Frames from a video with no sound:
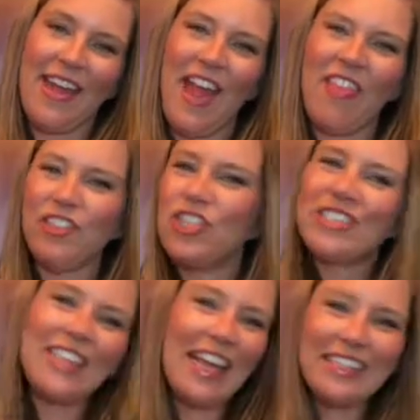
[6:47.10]
and then
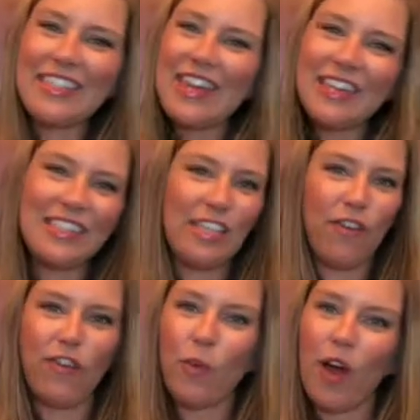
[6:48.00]
just taste it and see
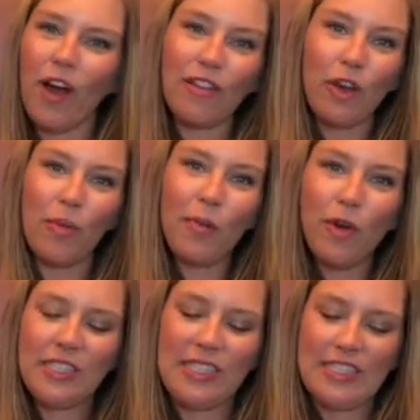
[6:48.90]
if you want a little bit
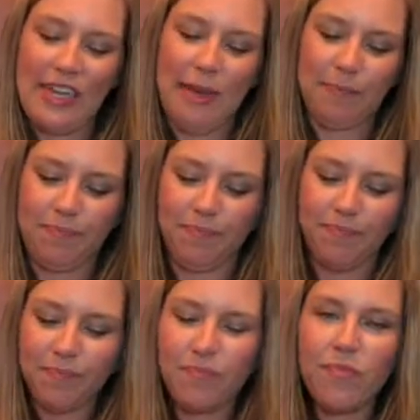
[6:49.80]
more seasoning.
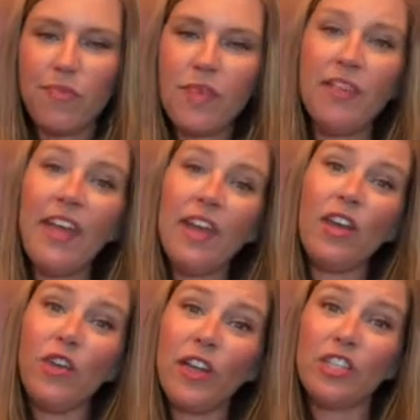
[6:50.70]
And
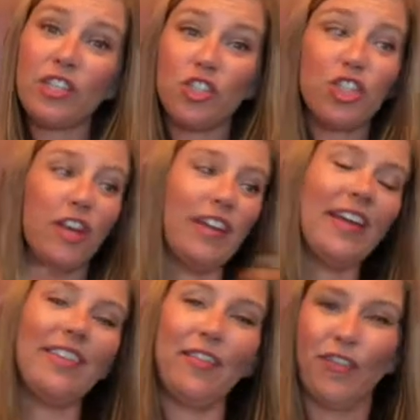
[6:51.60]
then you can just chill
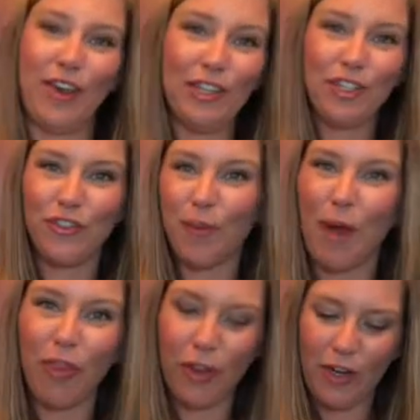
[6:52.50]
it in the fridge for
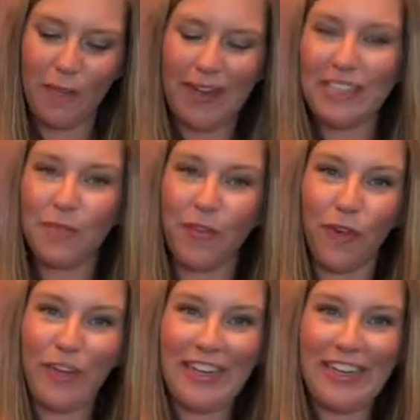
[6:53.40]
about 30 minutes
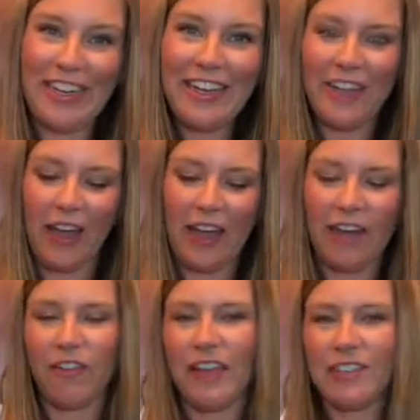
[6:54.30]
before eating it. That
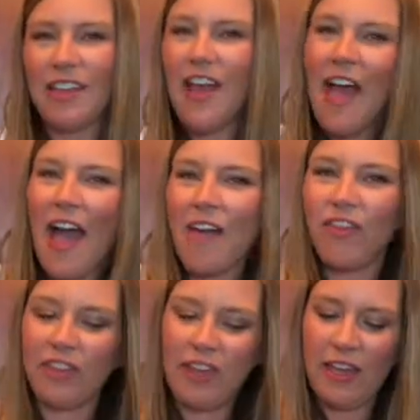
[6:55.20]
kind of lets
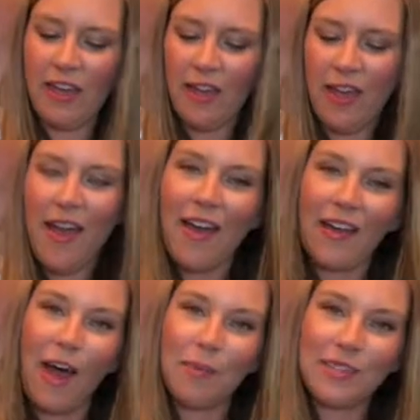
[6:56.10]
everything
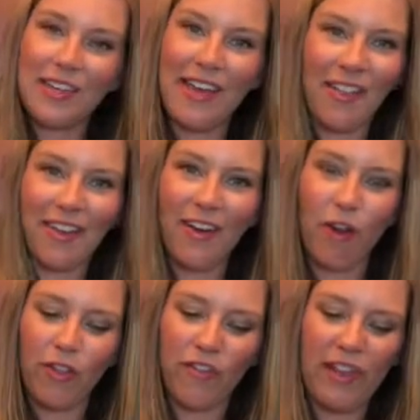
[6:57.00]
come together,
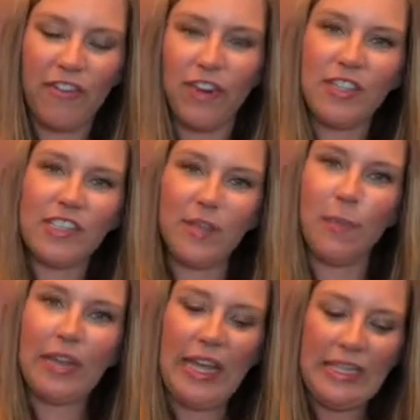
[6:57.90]
all the flavors to
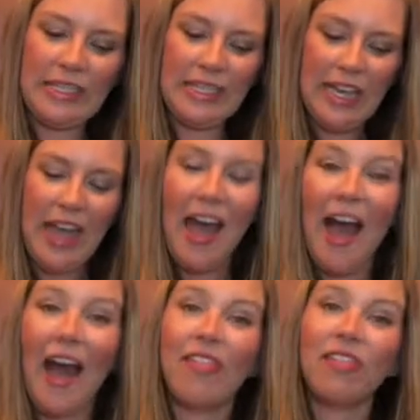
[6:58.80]
blend.
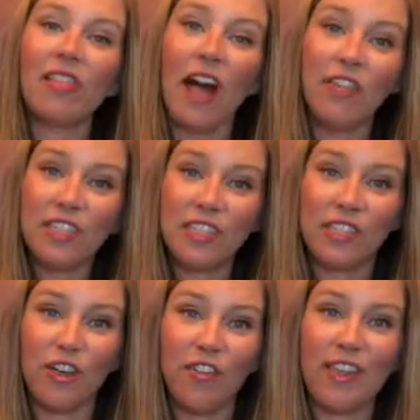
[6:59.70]
I love to
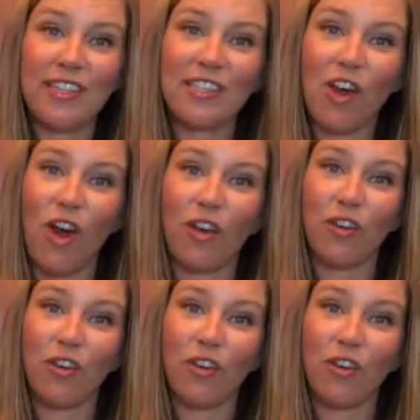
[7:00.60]
serve this on